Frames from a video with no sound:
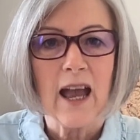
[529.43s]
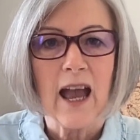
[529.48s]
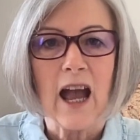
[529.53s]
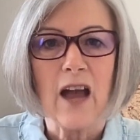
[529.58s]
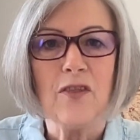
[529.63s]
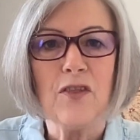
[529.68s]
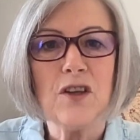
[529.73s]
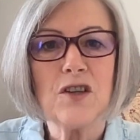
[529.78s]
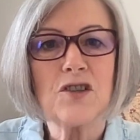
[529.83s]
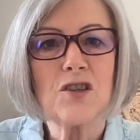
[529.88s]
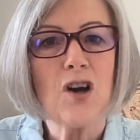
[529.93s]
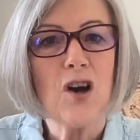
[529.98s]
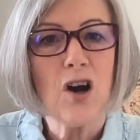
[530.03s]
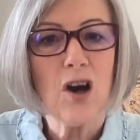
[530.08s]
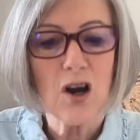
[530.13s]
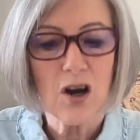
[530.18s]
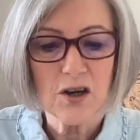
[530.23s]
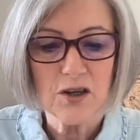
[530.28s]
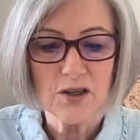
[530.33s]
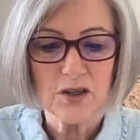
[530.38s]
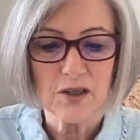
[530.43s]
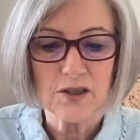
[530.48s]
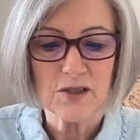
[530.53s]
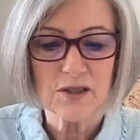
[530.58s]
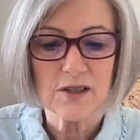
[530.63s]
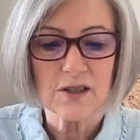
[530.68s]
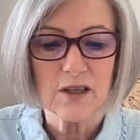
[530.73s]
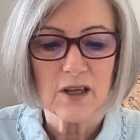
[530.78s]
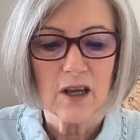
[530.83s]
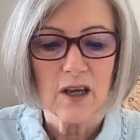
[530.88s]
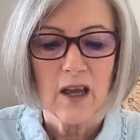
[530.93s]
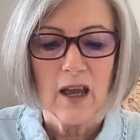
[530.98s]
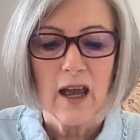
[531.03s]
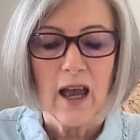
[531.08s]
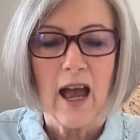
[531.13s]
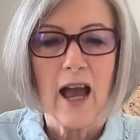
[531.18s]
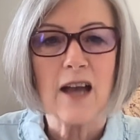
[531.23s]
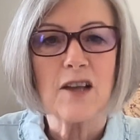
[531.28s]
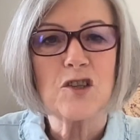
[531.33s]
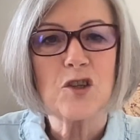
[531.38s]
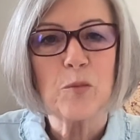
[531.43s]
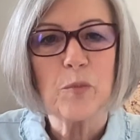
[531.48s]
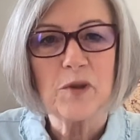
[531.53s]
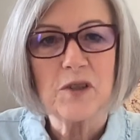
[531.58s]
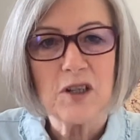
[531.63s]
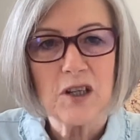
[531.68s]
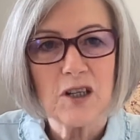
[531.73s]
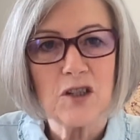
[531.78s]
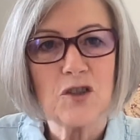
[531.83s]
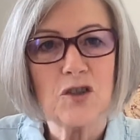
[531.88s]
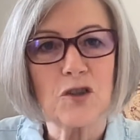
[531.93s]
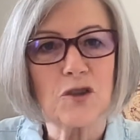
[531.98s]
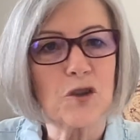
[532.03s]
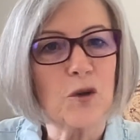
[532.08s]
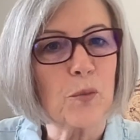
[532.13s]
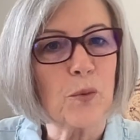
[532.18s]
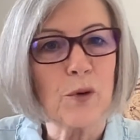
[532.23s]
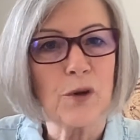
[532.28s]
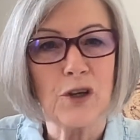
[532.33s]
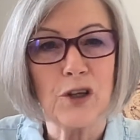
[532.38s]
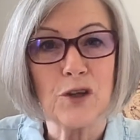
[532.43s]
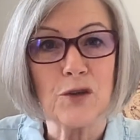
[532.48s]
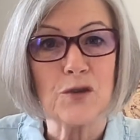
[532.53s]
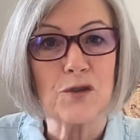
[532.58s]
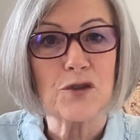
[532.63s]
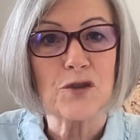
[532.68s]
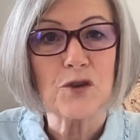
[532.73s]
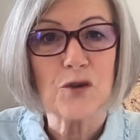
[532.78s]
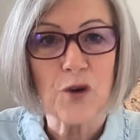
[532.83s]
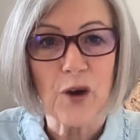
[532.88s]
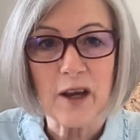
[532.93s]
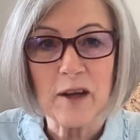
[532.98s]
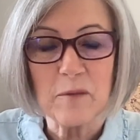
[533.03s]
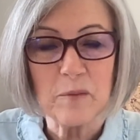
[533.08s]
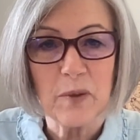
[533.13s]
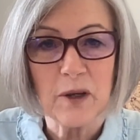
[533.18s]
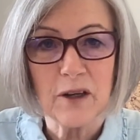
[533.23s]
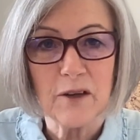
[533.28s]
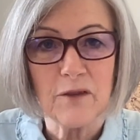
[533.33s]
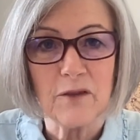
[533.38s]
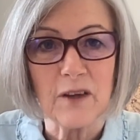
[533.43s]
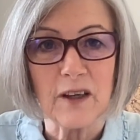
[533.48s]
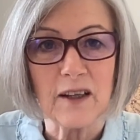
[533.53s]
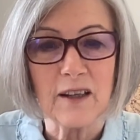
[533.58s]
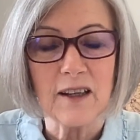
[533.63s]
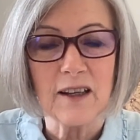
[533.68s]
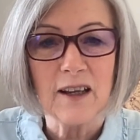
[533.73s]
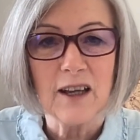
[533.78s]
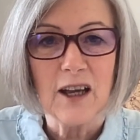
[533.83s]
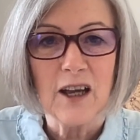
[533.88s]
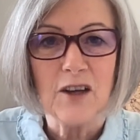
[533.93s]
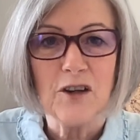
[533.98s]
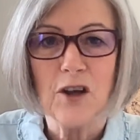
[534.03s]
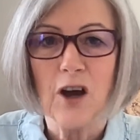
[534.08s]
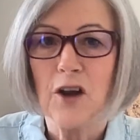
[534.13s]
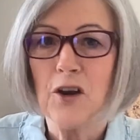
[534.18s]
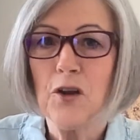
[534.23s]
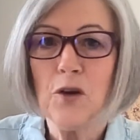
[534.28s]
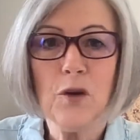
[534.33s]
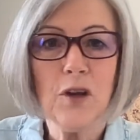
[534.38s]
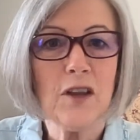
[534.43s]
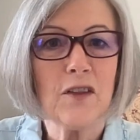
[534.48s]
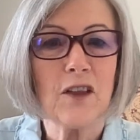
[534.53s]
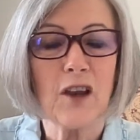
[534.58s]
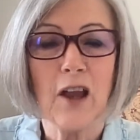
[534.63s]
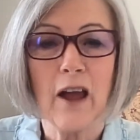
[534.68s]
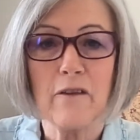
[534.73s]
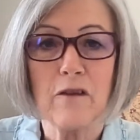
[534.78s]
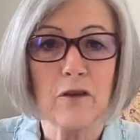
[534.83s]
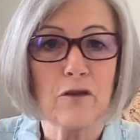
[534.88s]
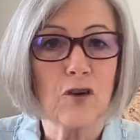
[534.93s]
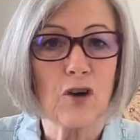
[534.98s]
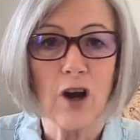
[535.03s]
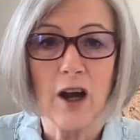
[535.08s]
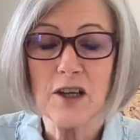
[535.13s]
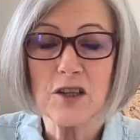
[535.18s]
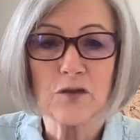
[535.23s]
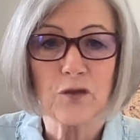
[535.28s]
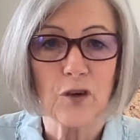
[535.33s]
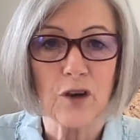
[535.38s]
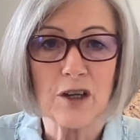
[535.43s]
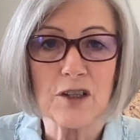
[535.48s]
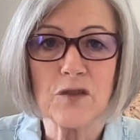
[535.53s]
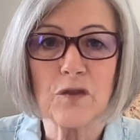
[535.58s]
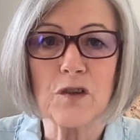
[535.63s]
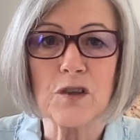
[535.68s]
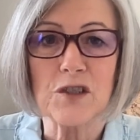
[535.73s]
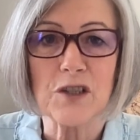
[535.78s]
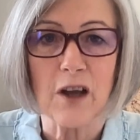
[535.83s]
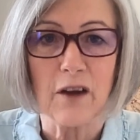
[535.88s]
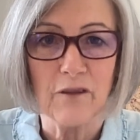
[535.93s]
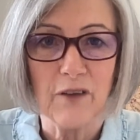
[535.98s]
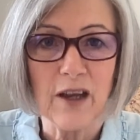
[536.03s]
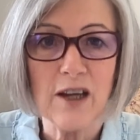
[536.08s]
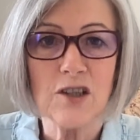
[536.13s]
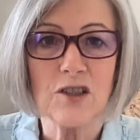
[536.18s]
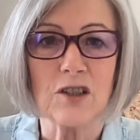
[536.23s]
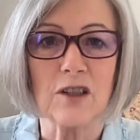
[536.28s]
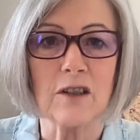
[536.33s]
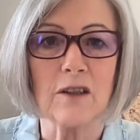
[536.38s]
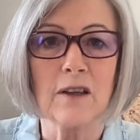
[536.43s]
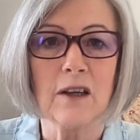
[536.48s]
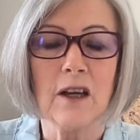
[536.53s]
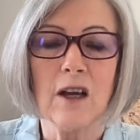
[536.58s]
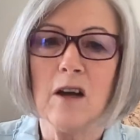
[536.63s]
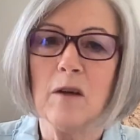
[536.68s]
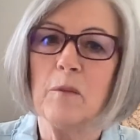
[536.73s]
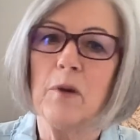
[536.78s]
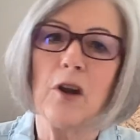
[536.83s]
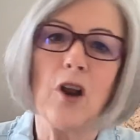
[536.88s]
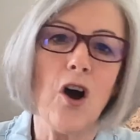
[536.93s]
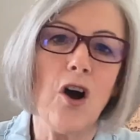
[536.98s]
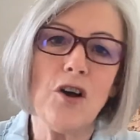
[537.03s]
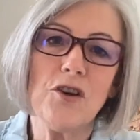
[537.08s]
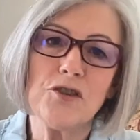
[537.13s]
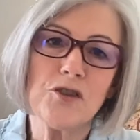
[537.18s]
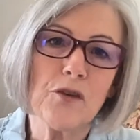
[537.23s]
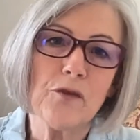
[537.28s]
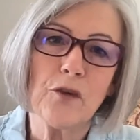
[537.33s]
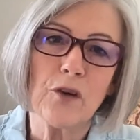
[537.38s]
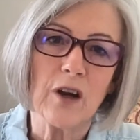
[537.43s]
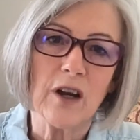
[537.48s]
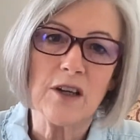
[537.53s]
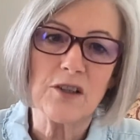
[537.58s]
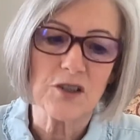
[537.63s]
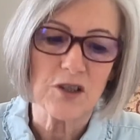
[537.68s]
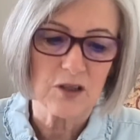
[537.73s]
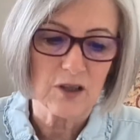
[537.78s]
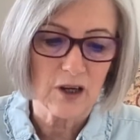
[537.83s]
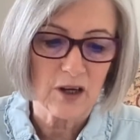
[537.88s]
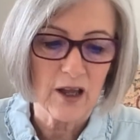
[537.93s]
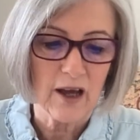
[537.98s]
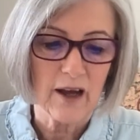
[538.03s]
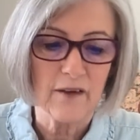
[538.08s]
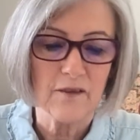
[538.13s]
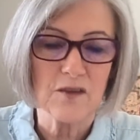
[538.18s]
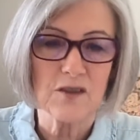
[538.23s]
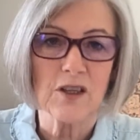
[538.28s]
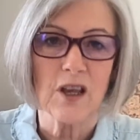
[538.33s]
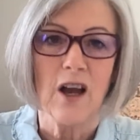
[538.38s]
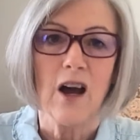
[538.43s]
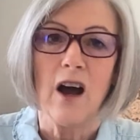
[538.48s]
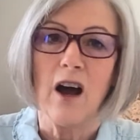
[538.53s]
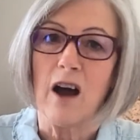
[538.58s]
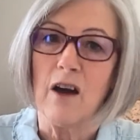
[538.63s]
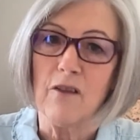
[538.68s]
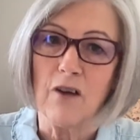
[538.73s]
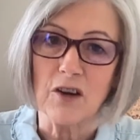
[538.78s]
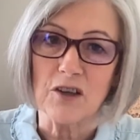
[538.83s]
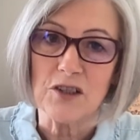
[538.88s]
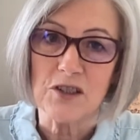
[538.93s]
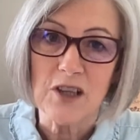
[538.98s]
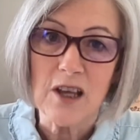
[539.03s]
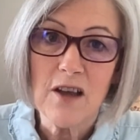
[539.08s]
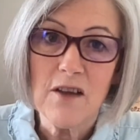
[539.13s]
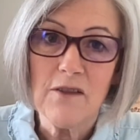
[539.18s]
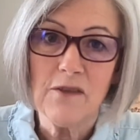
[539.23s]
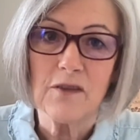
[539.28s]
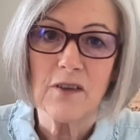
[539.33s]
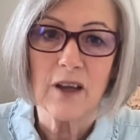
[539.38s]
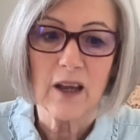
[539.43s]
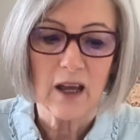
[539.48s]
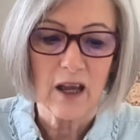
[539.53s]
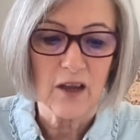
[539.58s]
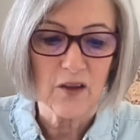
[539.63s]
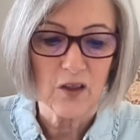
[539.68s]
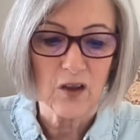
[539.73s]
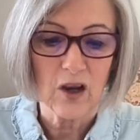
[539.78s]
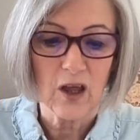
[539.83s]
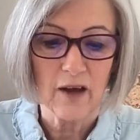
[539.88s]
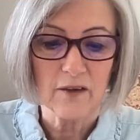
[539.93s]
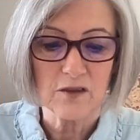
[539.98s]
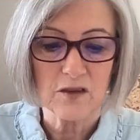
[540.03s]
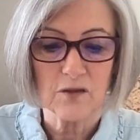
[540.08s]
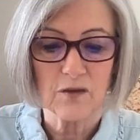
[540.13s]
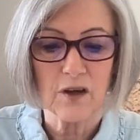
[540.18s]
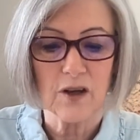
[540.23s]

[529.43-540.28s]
And this hardness, has the potential to produce great benefit, not only in the life of Christ for us for salvation, but also for us in the lives of ourselves and the lives of